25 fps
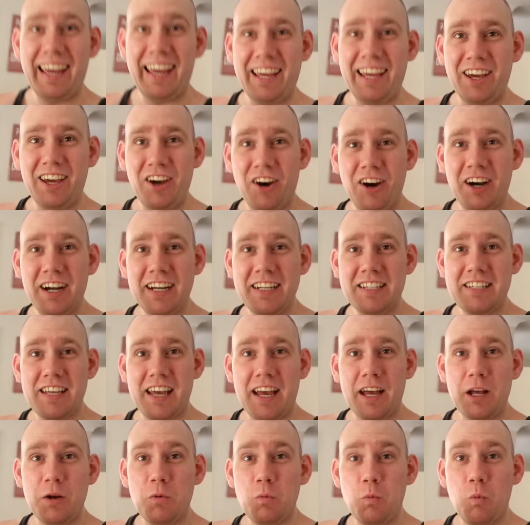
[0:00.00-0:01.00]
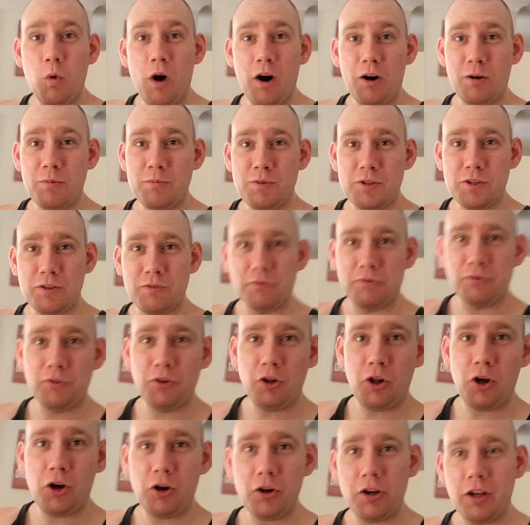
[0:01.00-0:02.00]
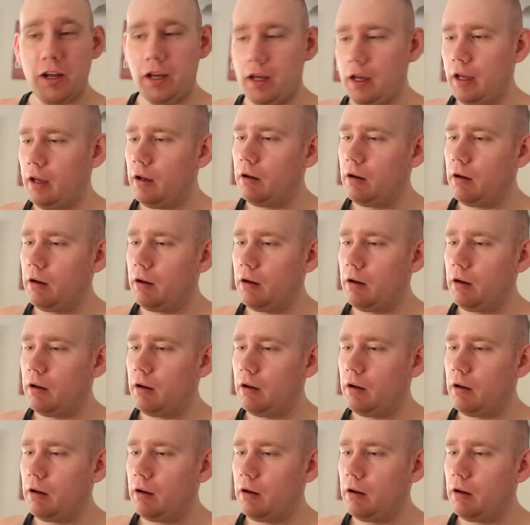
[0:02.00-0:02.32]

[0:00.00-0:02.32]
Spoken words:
Hey guys, and welcome to the vlog.